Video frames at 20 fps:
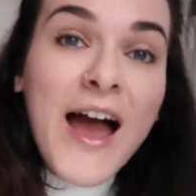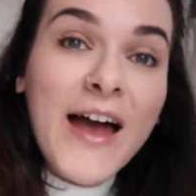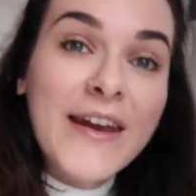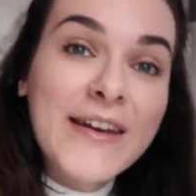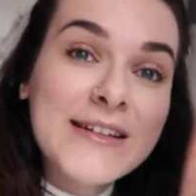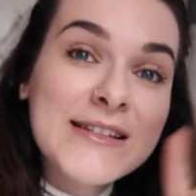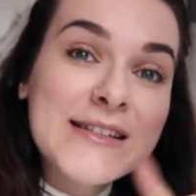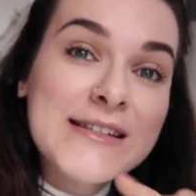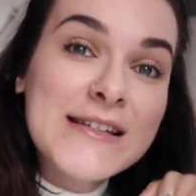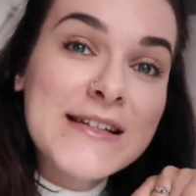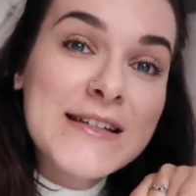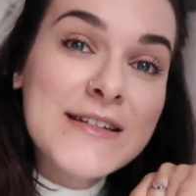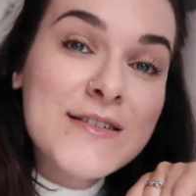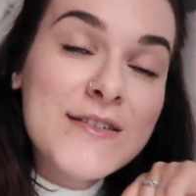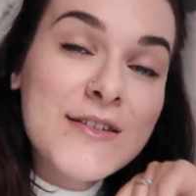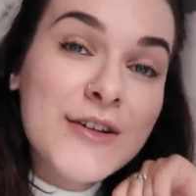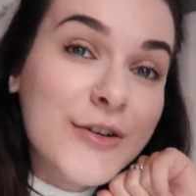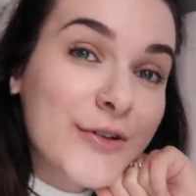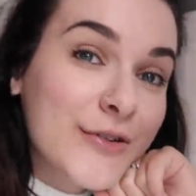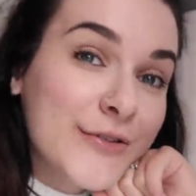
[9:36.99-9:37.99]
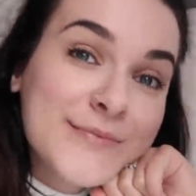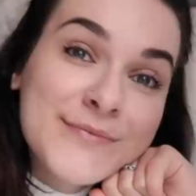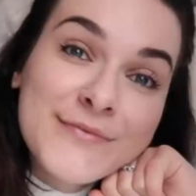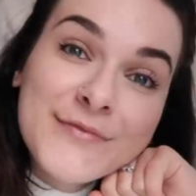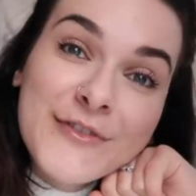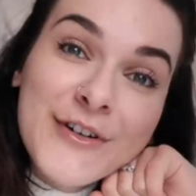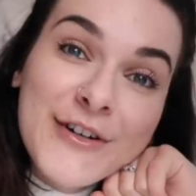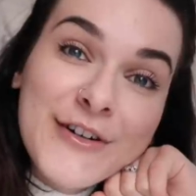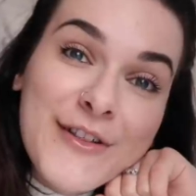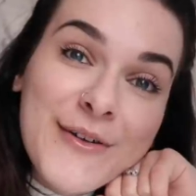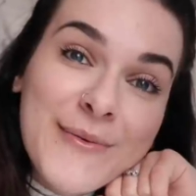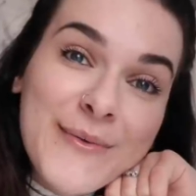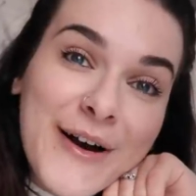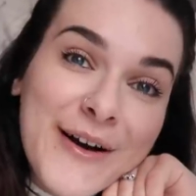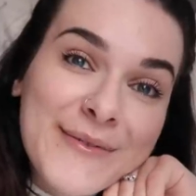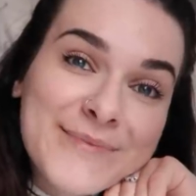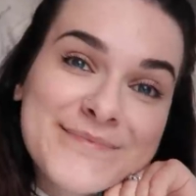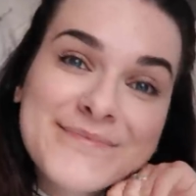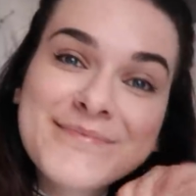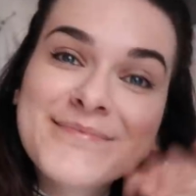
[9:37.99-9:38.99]
and I'll see you soon for another
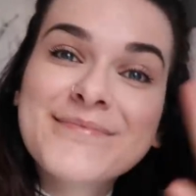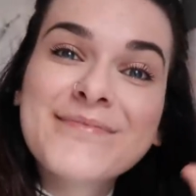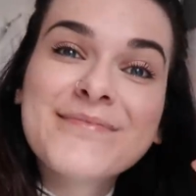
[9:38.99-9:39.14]
one